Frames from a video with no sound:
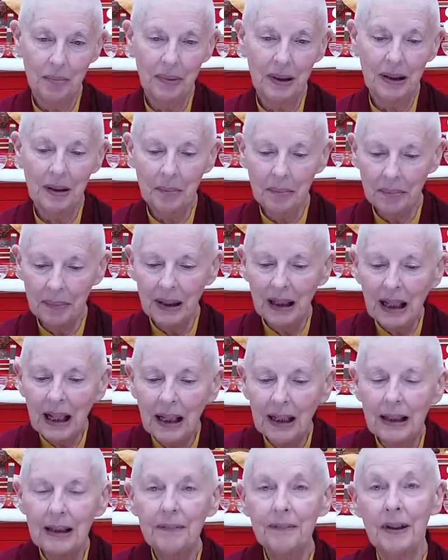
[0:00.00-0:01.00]
Be
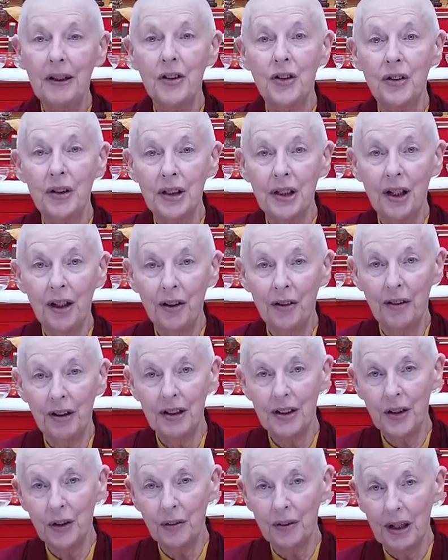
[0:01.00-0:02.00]
like Vajradhara.
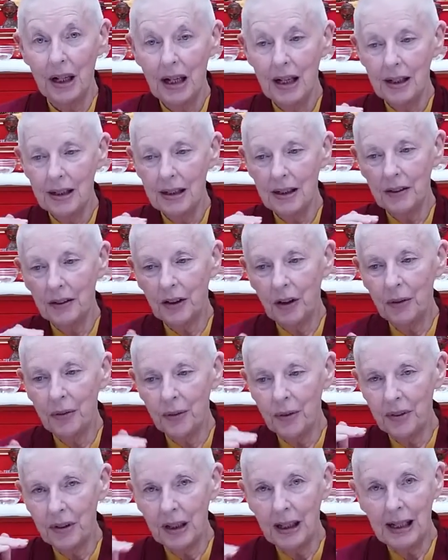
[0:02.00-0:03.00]
So go
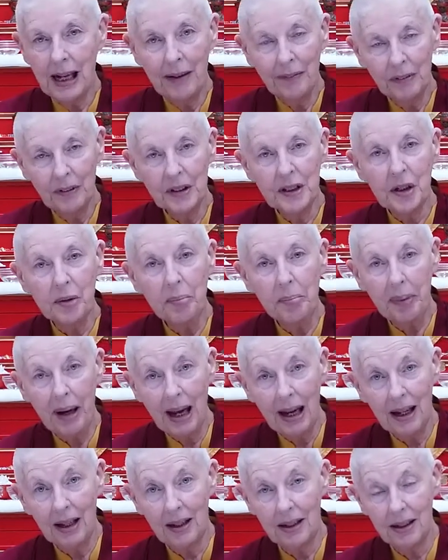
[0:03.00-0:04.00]
through the levels and
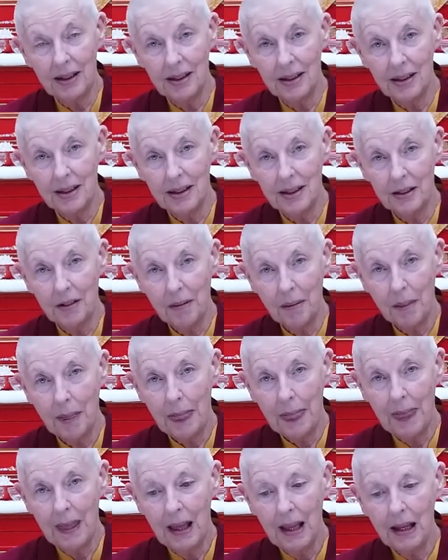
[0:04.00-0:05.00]
paths.
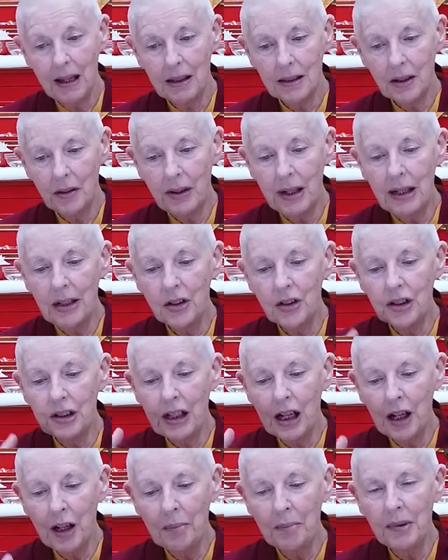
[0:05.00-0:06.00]
So each
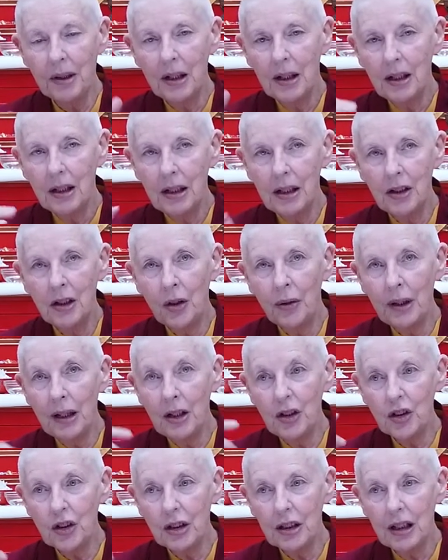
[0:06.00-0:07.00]
time,
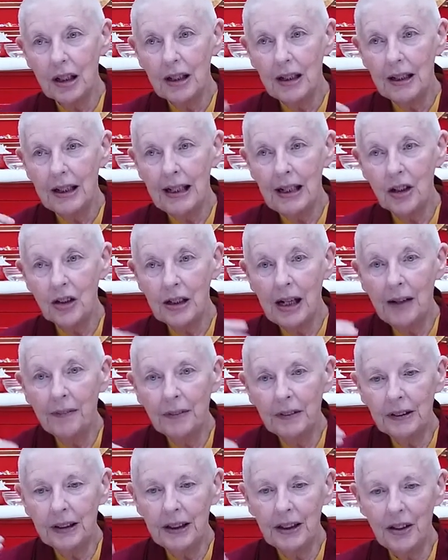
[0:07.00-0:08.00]
each
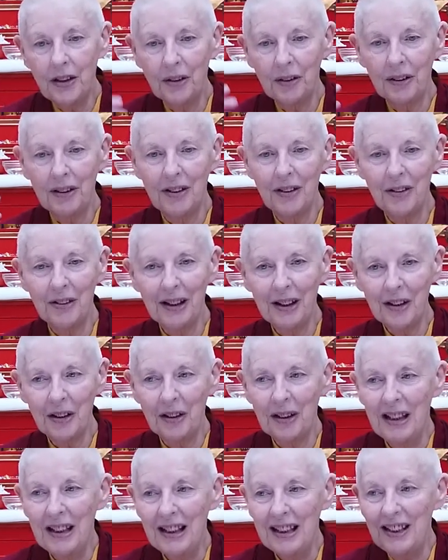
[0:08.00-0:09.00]
level that you get
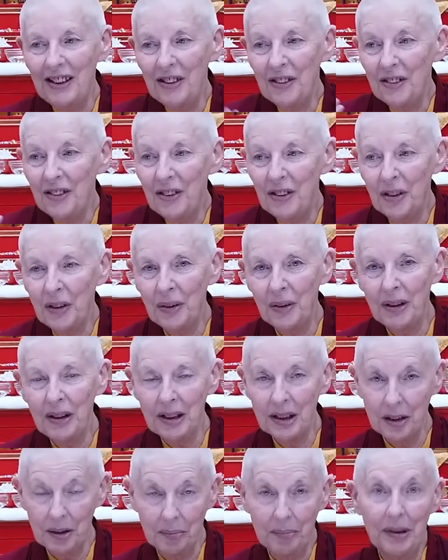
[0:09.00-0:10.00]
on it, you're
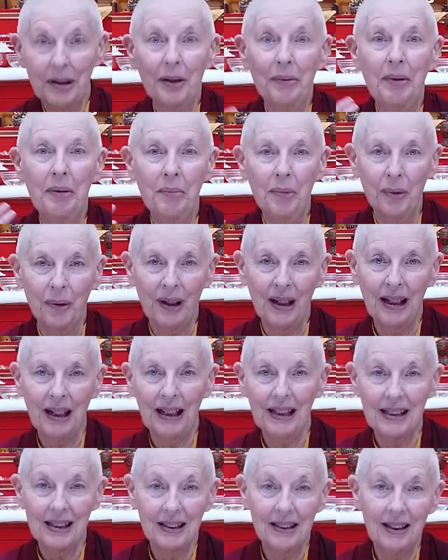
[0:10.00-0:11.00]
becoming more
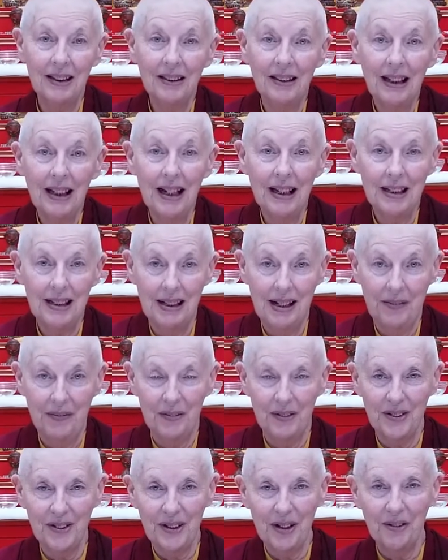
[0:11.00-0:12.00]
enlightened than the last
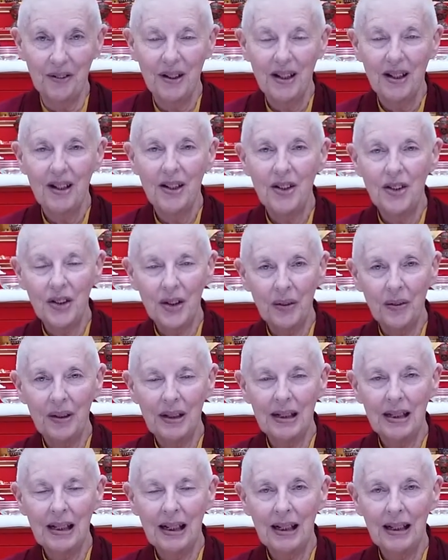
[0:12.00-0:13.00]
level. So
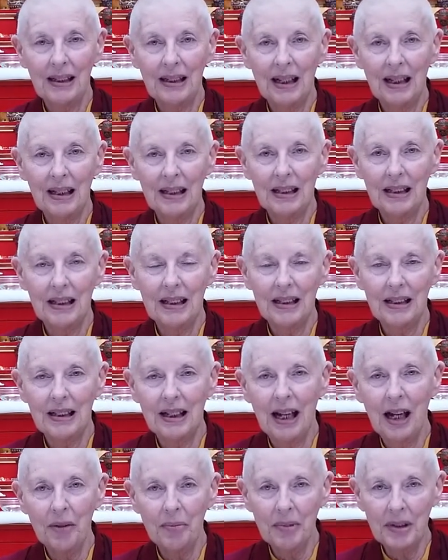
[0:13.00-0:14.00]
it's like that. It
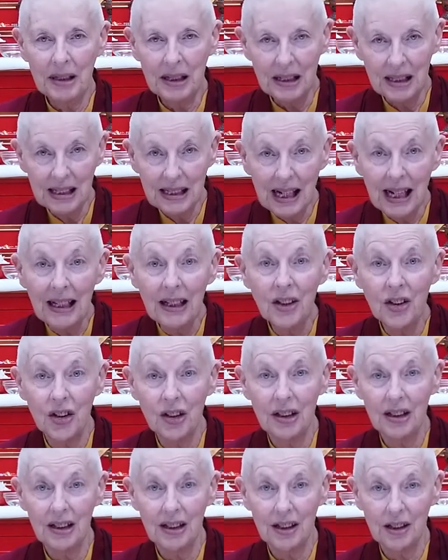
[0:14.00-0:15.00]
happens in
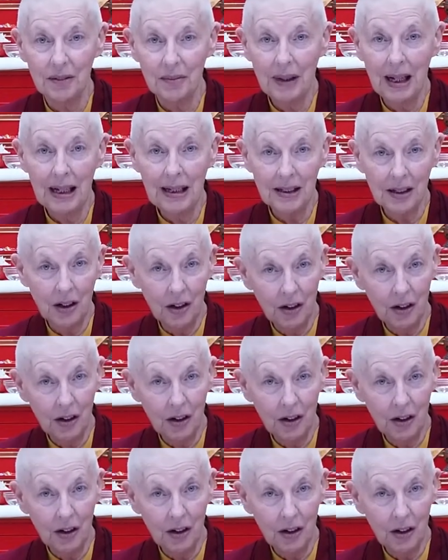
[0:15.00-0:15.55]
stages as